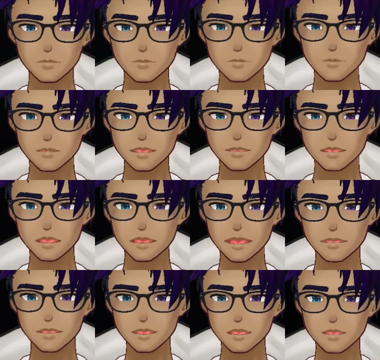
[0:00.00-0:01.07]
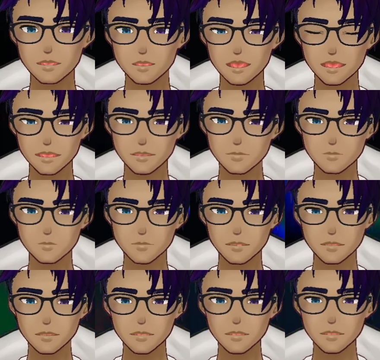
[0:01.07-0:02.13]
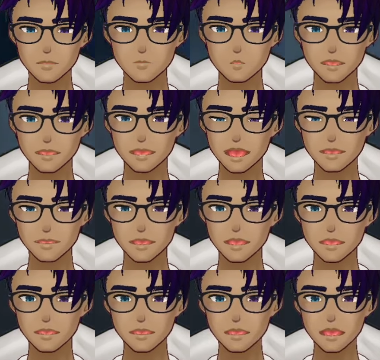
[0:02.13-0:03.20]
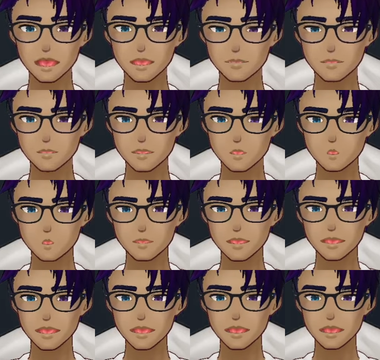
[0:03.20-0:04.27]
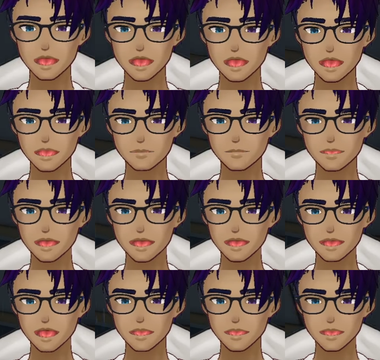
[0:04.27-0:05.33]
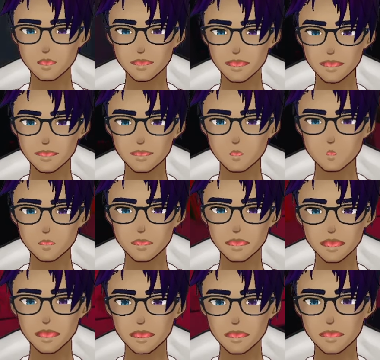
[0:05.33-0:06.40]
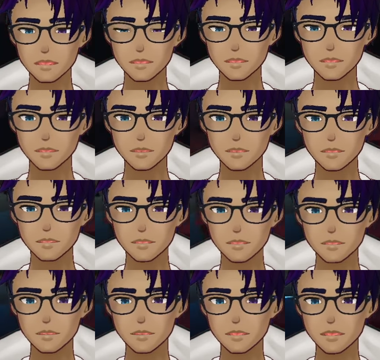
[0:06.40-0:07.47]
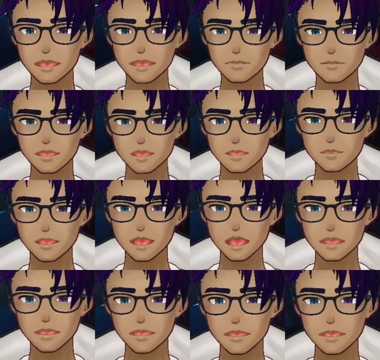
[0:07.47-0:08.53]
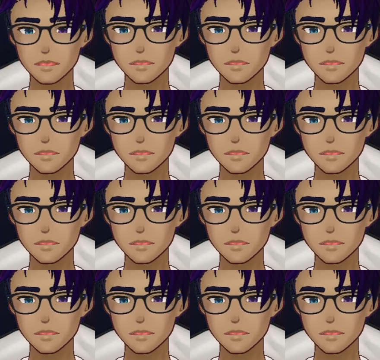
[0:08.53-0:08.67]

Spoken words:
Need some elevator music. Run down here through the psychedelic looking door. Answer the phone.